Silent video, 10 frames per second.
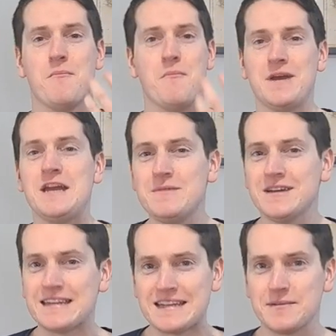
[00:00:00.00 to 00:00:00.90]

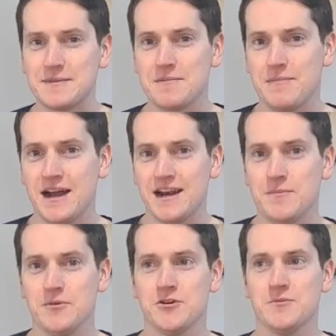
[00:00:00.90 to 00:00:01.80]
Maybe a little bit of
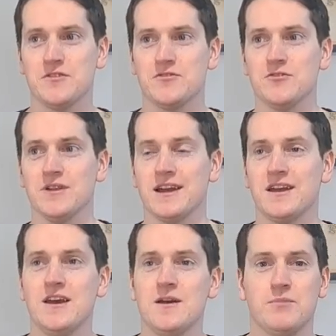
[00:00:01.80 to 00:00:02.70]
pineapple coming through,
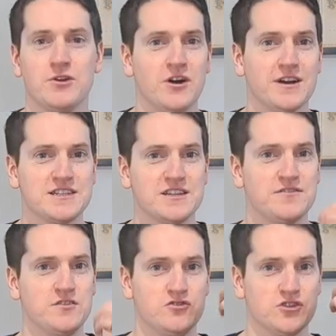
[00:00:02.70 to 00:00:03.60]
like, but not as
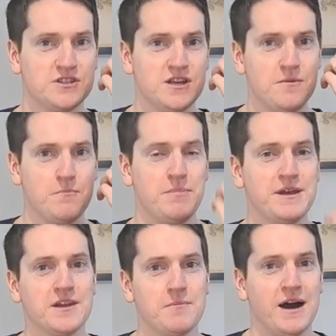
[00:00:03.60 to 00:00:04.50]
if you've just
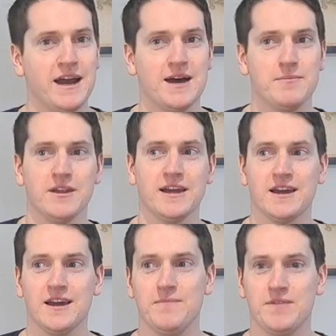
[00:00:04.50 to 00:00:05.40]
bitten a pineapple, like
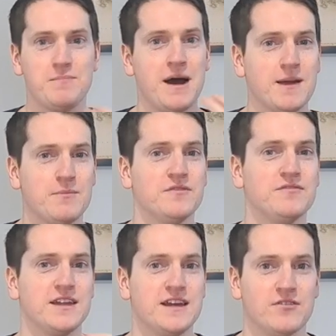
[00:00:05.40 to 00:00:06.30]
the pineapple
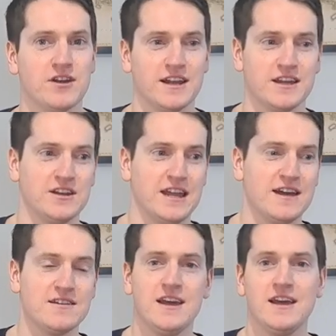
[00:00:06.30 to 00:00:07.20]
flavoring like you'd
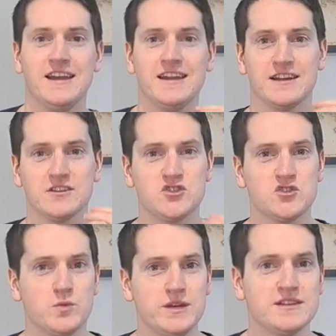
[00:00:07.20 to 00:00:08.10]
get in like a
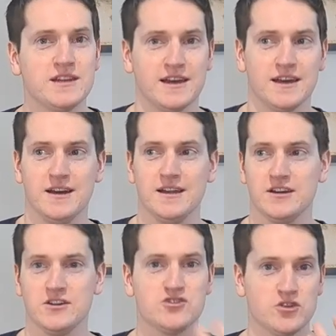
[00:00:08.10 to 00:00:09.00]
sweet, like
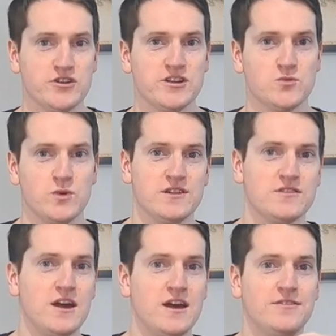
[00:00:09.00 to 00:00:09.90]
a sugary
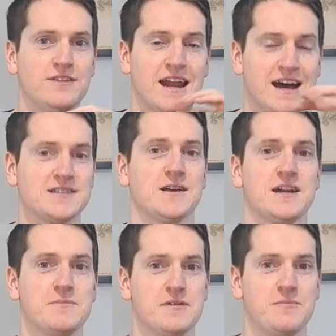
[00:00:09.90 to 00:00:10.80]
sweet that has a
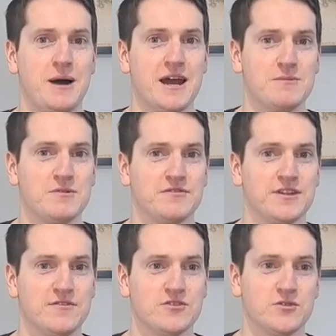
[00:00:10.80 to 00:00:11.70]
kind of bit of pineapple
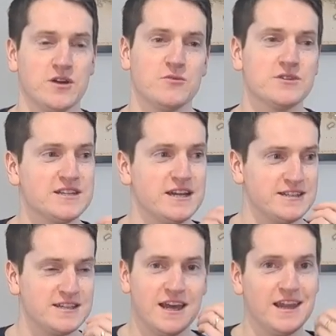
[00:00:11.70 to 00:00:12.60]
flavor to it. I wouldn't say
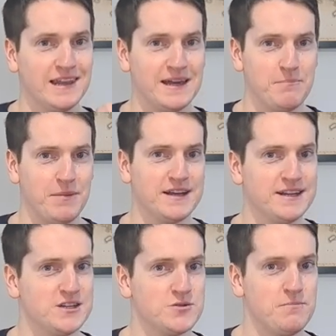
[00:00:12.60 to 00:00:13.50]
it's like
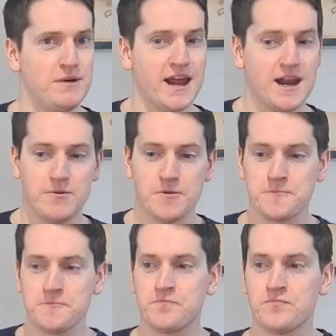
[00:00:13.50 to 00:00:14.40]
biting into a pineapple.